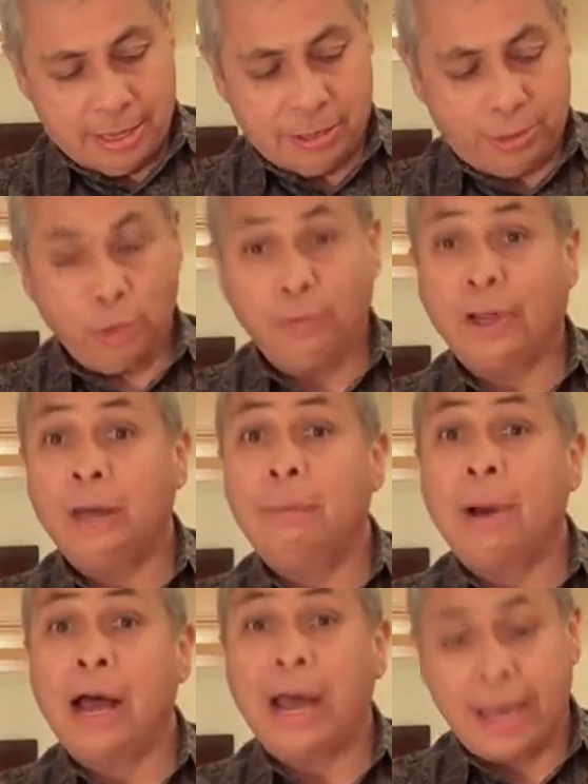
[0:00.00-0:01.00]
Shoe fly
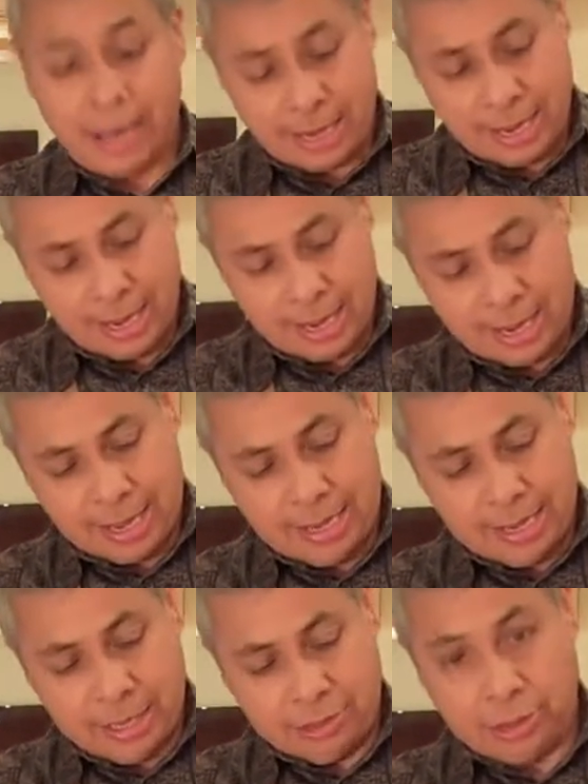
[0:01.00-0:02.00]
pie
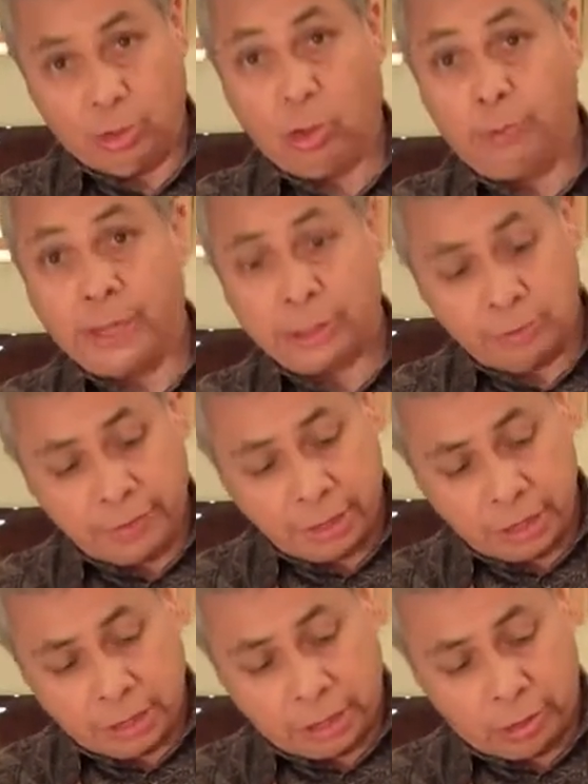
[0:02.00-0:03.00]
is an old
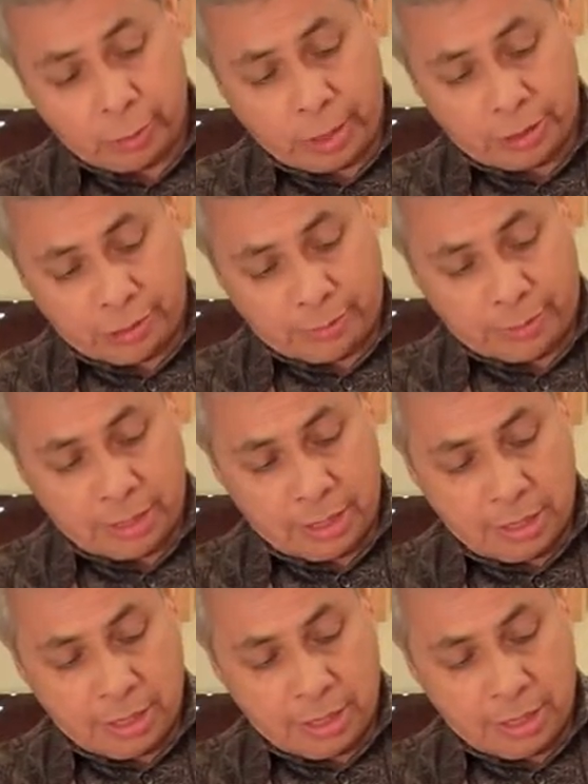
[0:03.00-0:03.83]
Pennsylvania Dutch recipe.